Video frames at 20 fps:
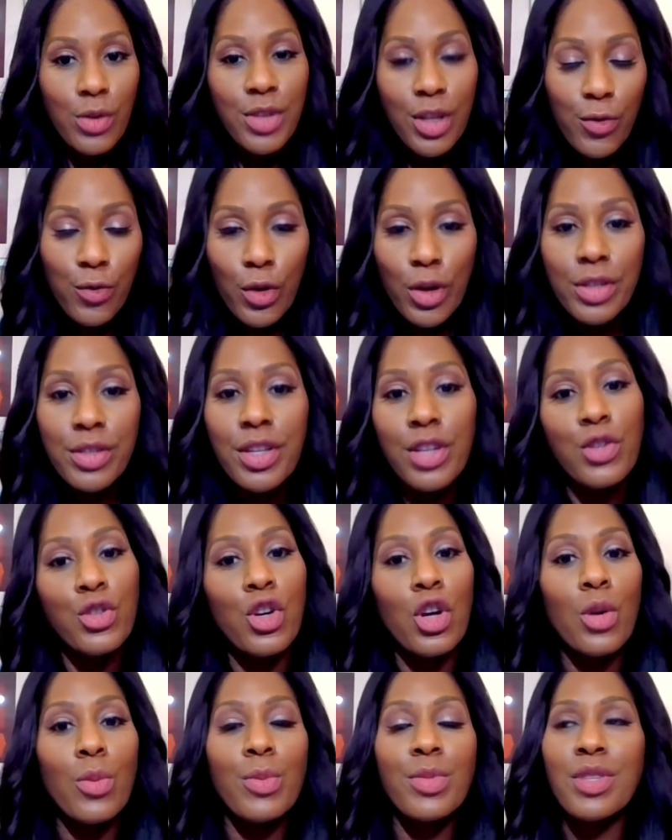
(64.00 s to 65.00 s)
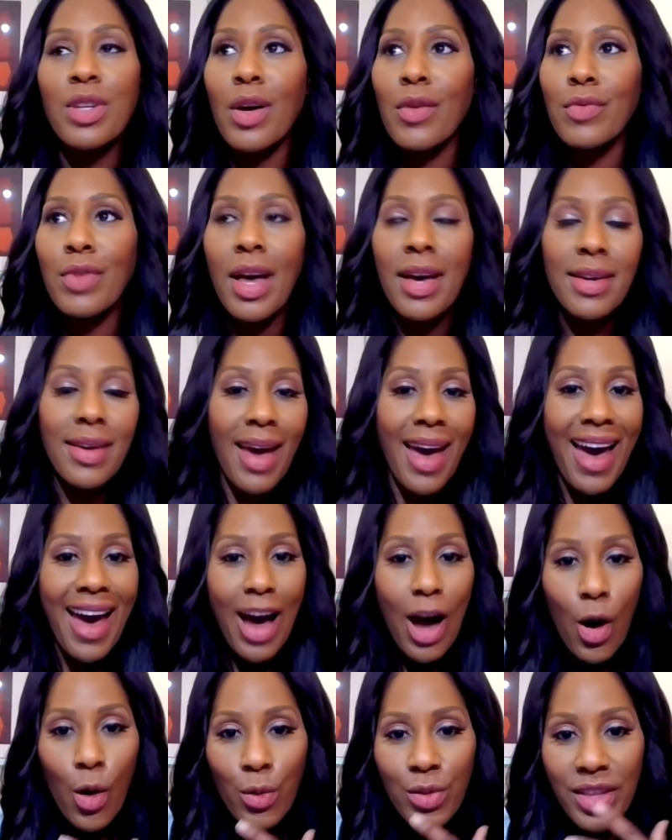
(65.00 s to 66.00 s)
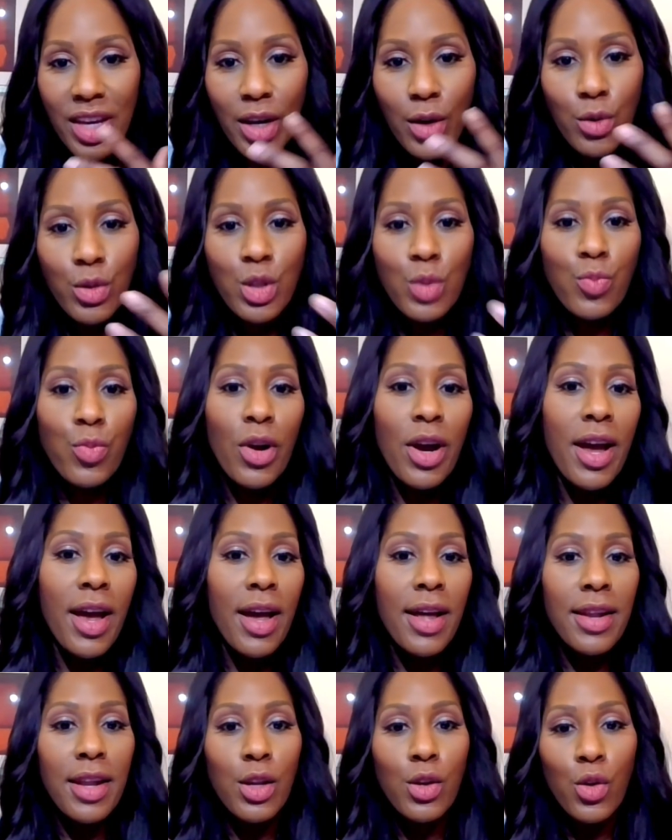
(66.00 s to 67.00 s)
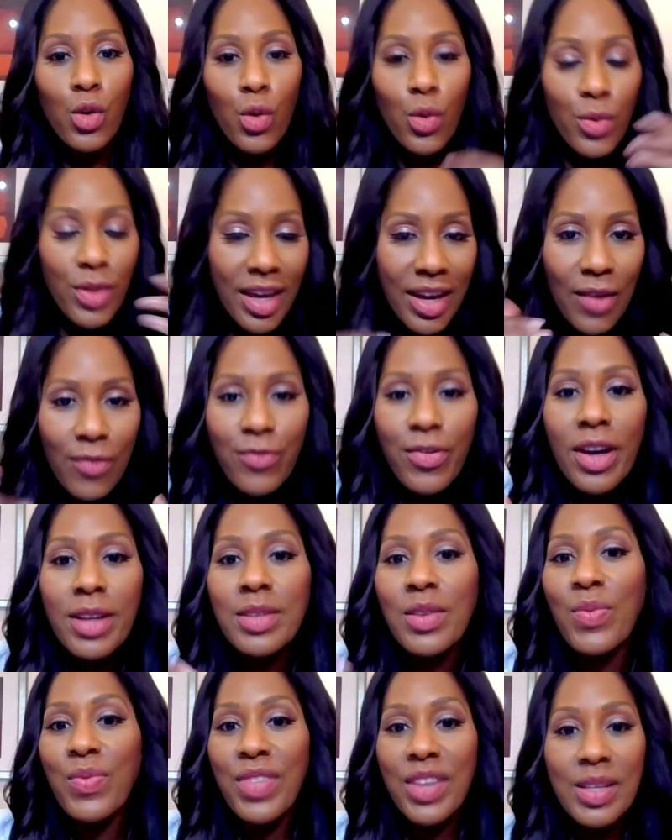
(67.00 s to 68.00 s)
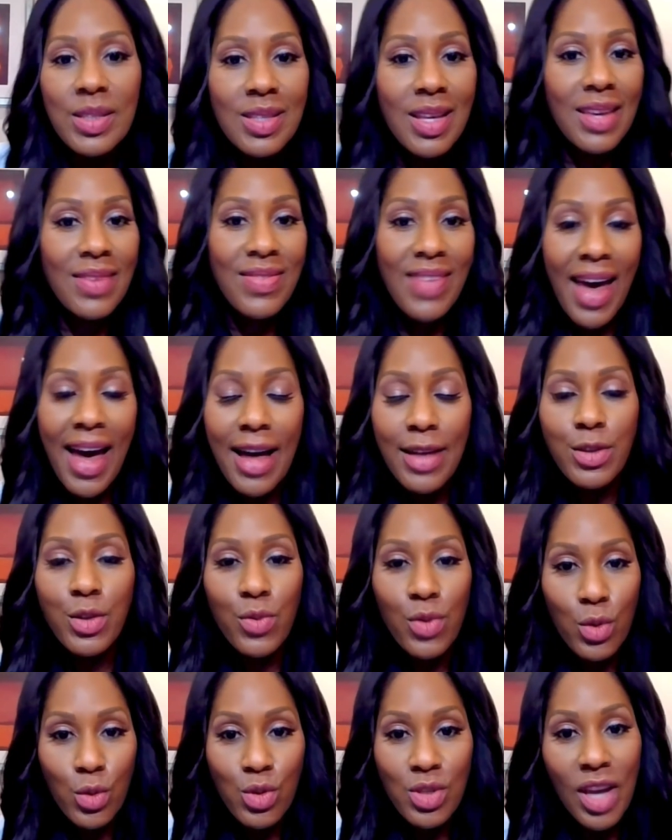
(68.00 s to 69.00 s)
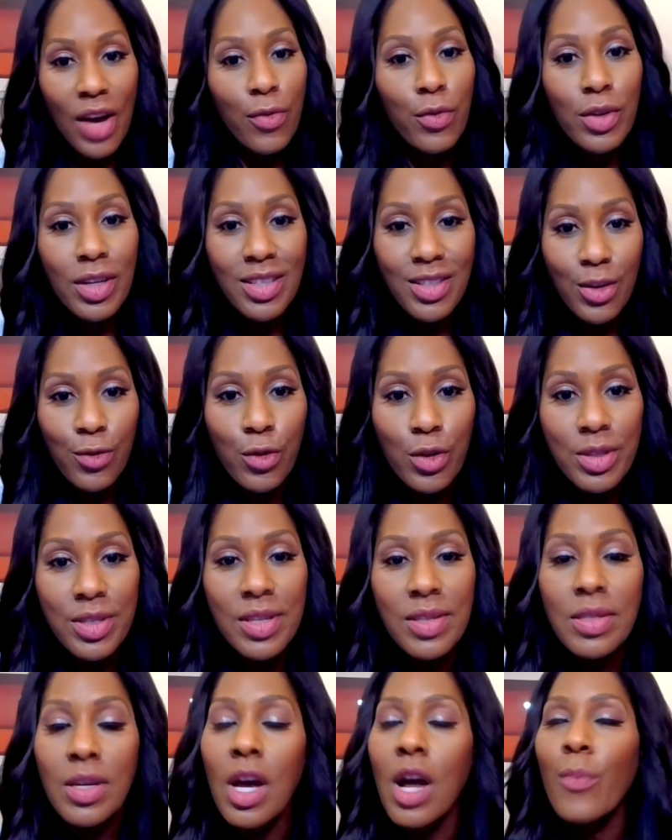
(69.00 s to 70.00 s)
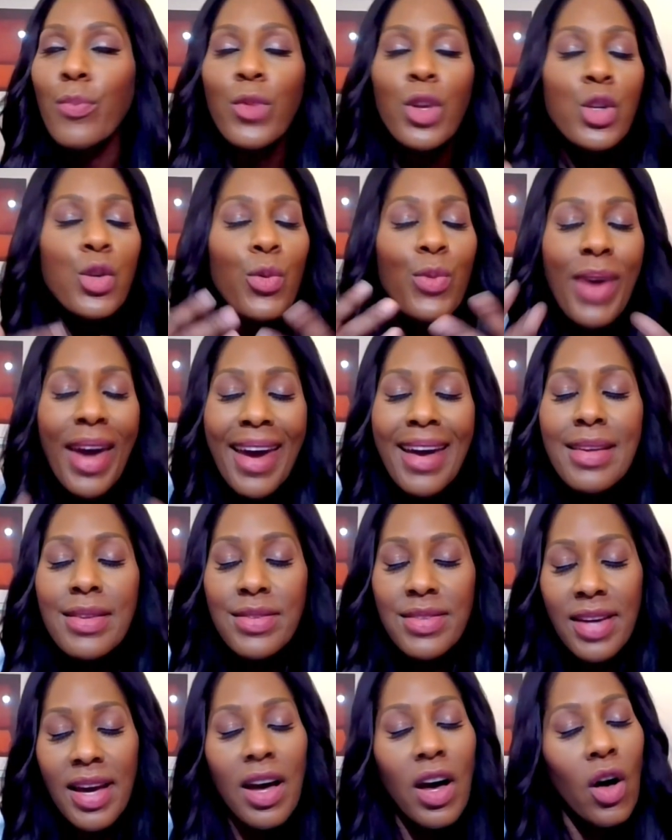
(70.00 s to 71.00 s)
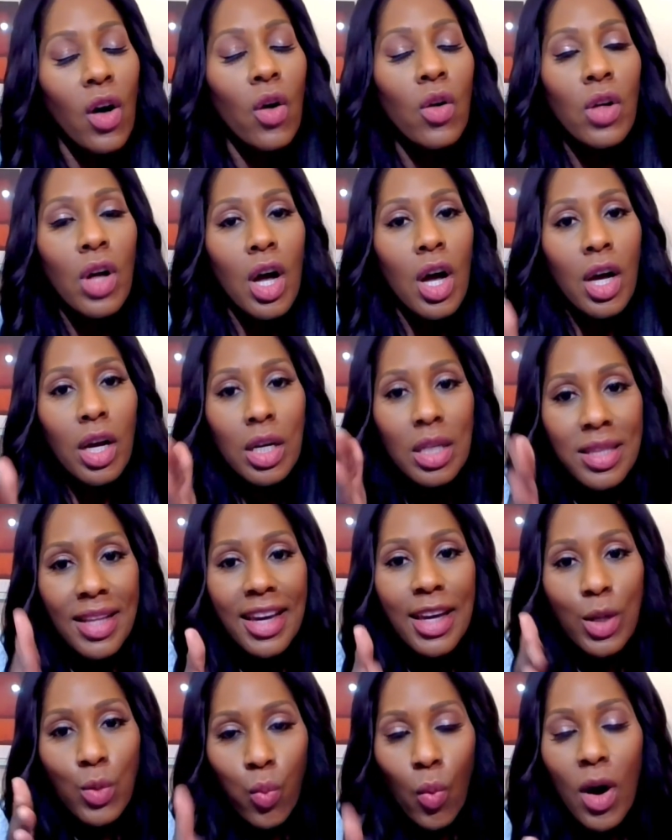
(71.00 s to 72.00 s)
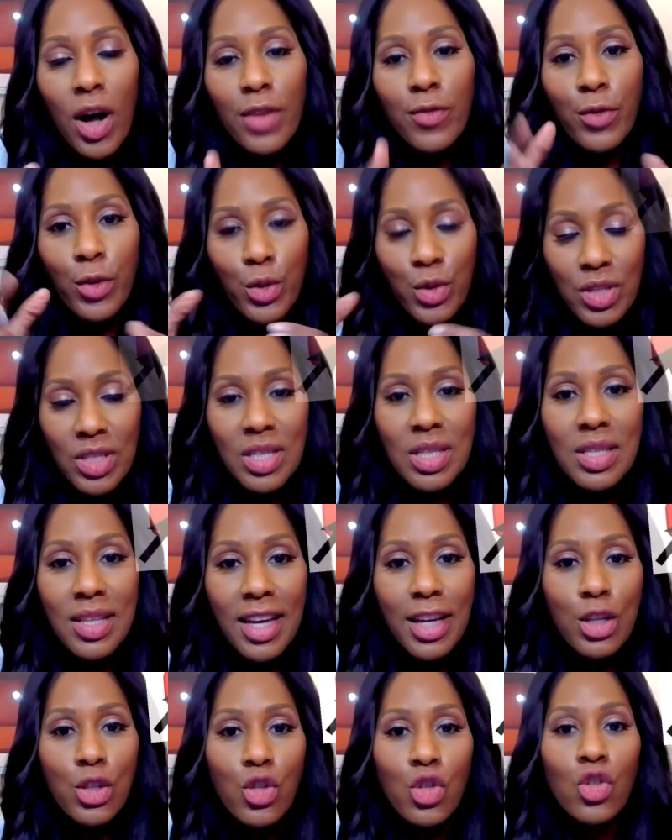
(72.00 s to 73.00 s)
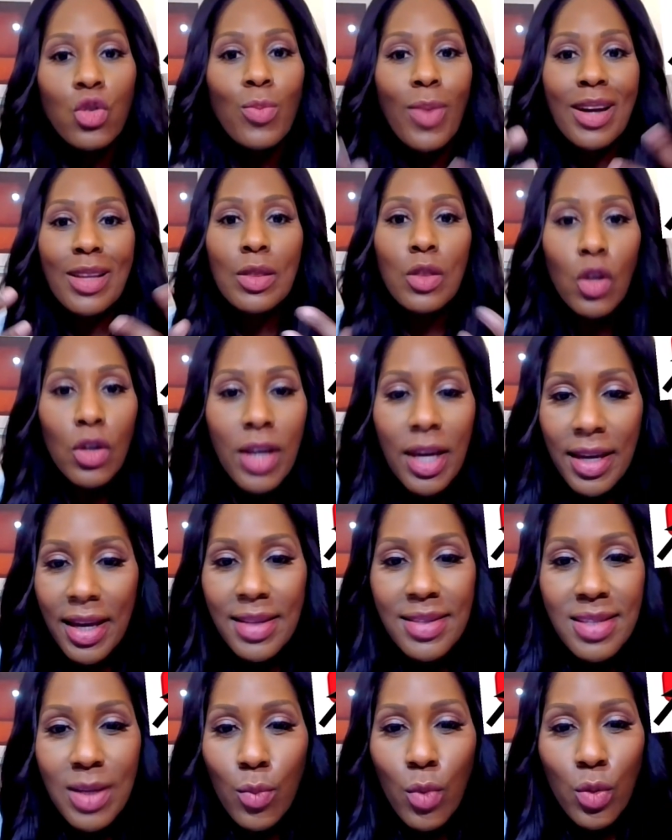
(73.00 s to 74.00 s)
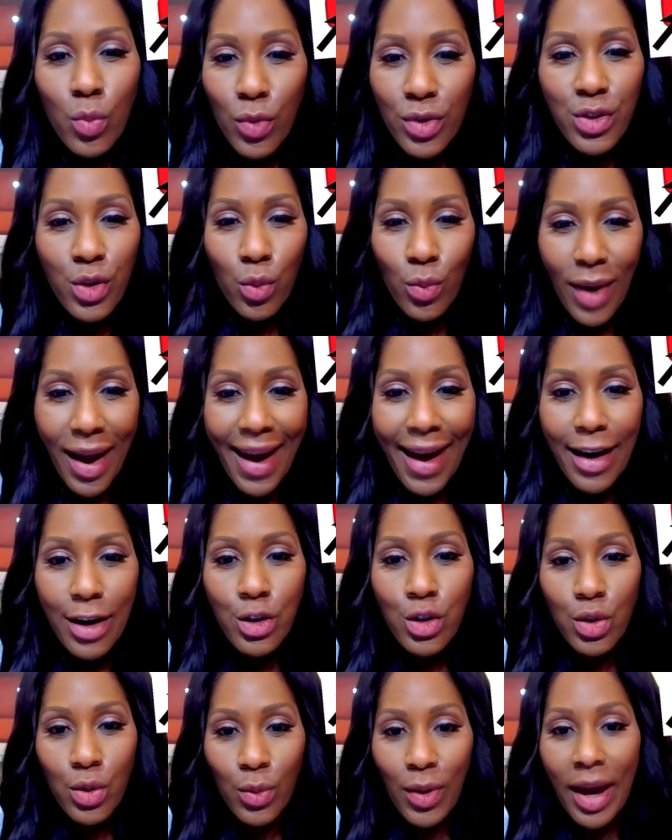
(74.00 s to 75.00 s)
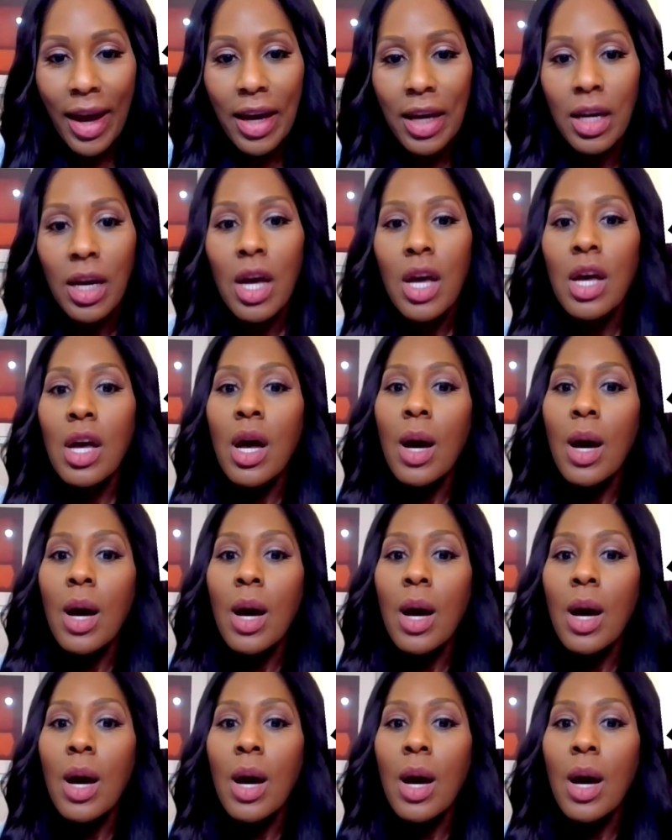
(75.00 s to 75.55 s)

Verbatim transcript: are different in terms of like how they are spread and who they affect and things like that. So there's definitely differences. You can't tell clade 1 versus clade two by looking at someone with a rash, okay?